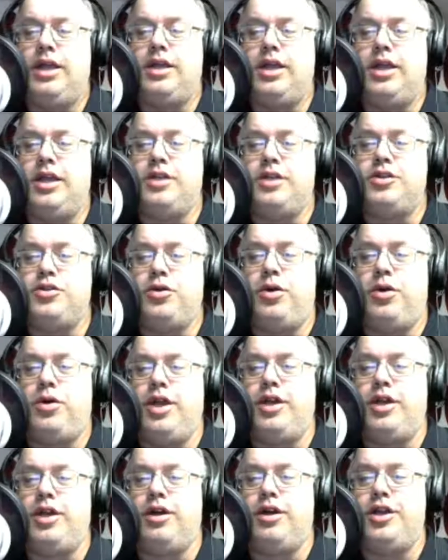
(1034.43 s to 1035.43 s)
enjoy
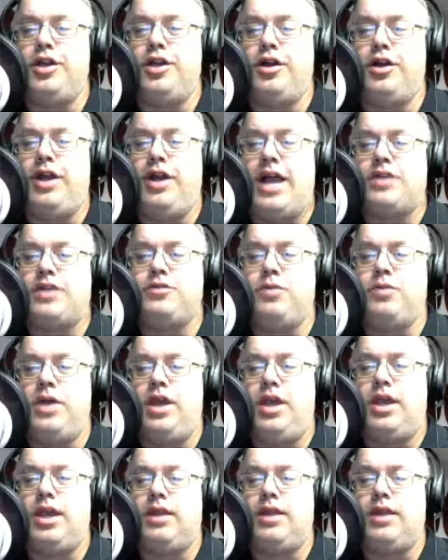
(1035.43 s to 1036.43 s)
your last
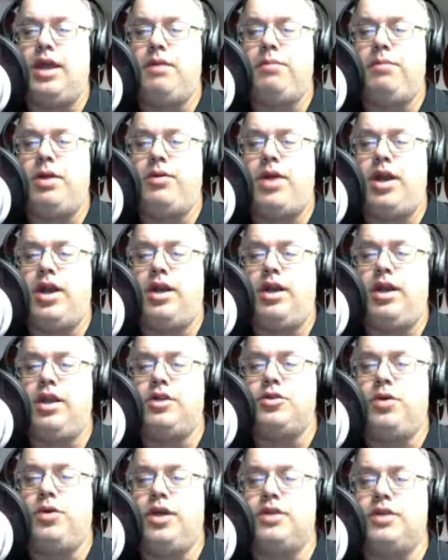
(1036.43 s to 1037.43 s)
week, and then be ready to
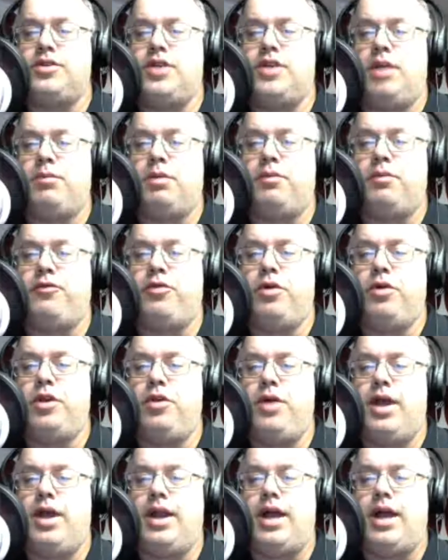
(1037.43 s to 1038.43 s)
enjoy a summer before you
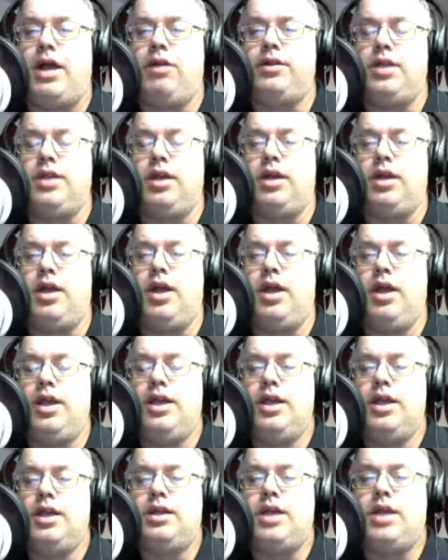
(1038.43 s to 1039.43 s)
head out and
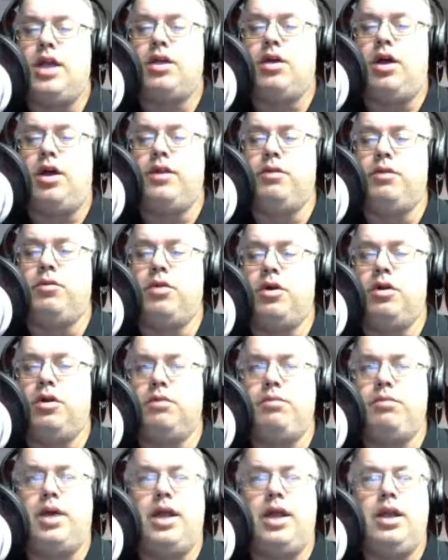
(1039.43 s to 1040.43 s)
take on the
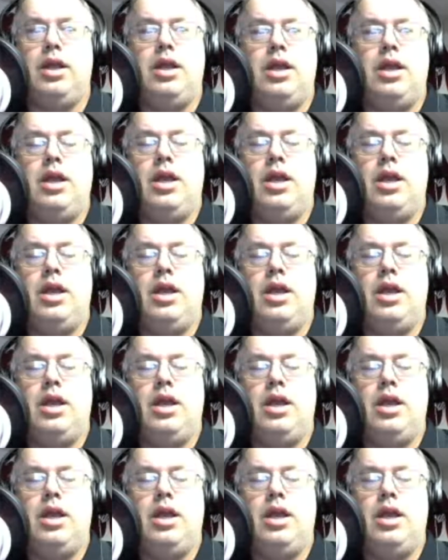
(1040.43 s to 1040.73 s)
world. But